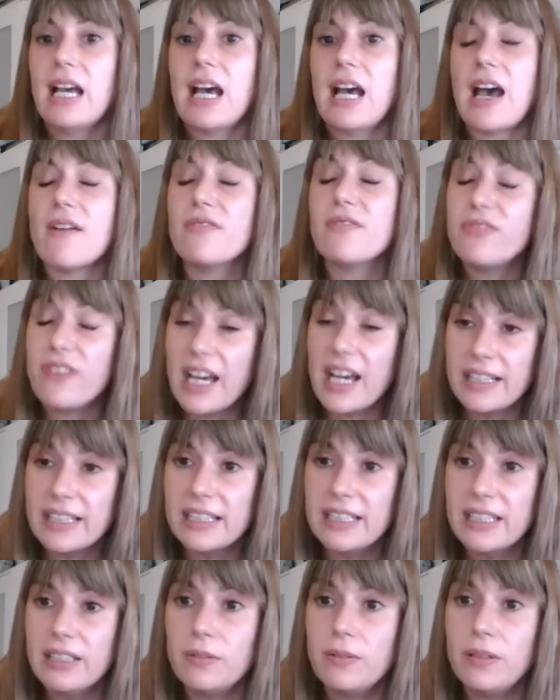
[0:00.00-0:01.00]
And
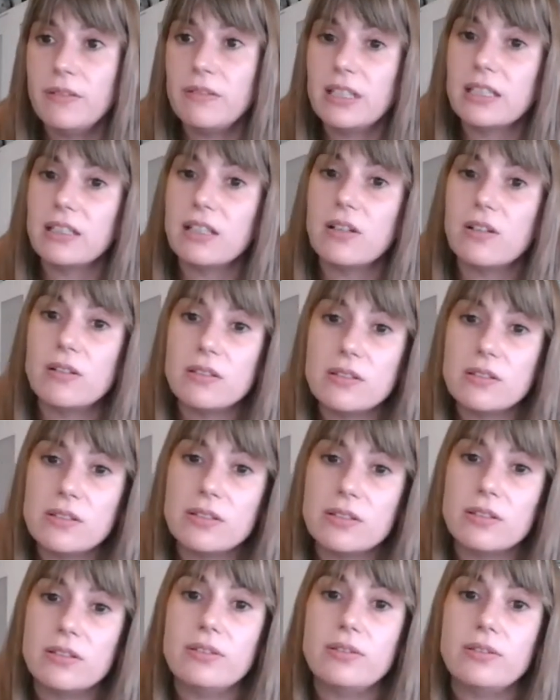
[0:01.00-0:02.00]
finally, we want
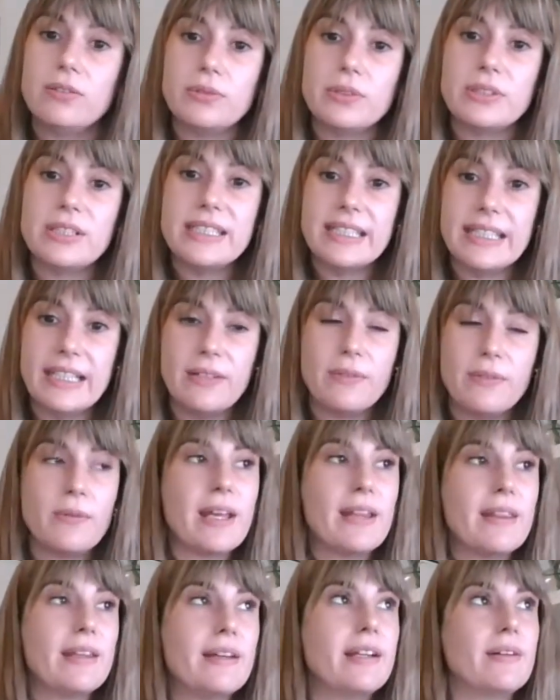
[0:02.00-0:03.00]
also to see
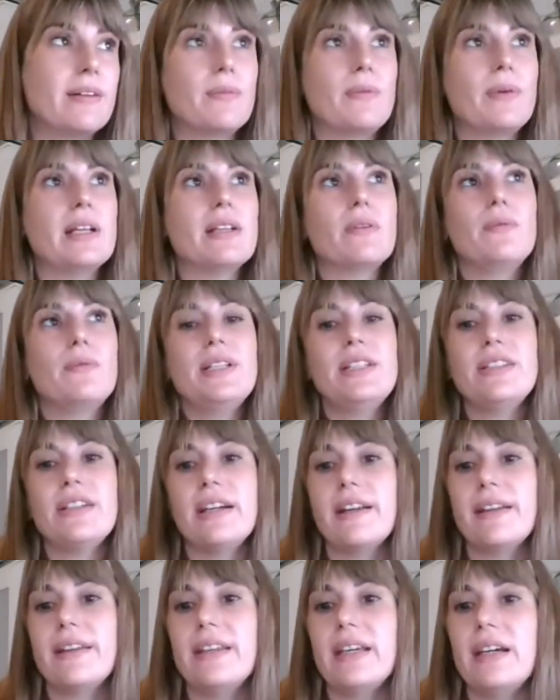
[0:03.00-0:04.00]
which
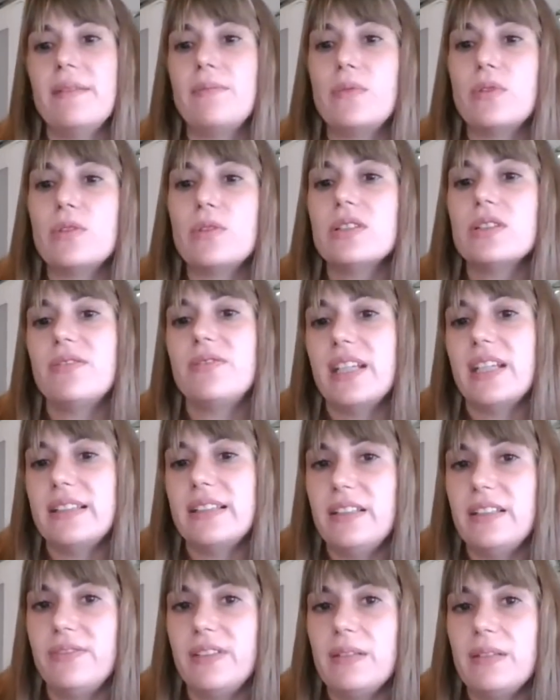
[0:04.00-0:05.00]
are the most
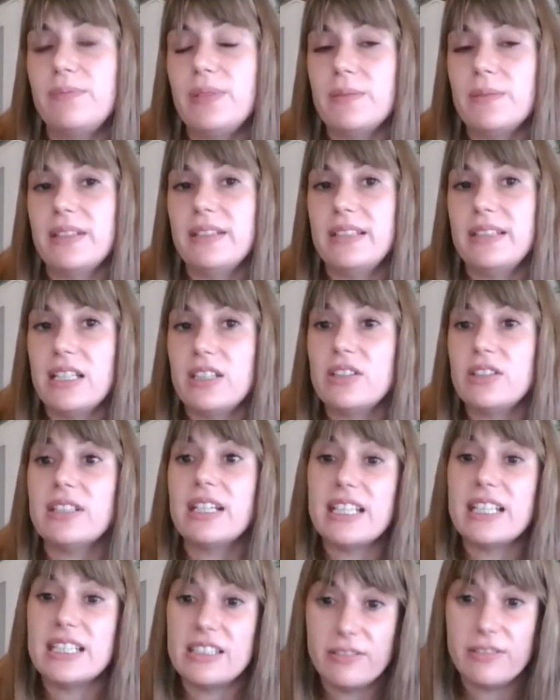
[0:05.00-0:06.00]
effective implementation
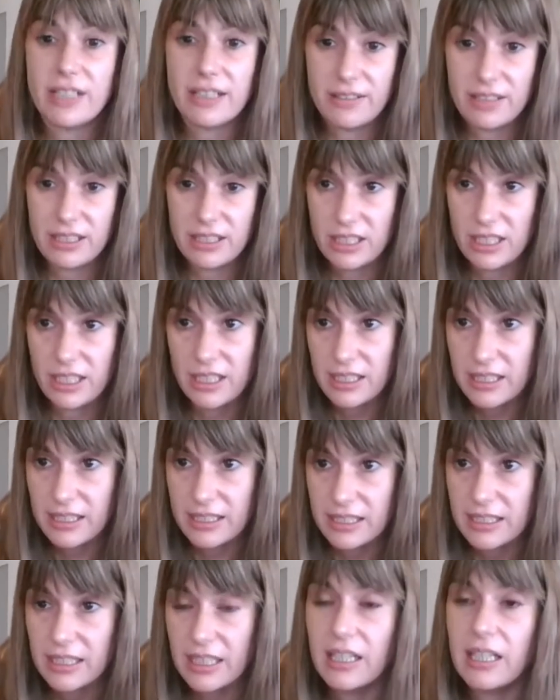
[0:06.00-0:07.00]
strategies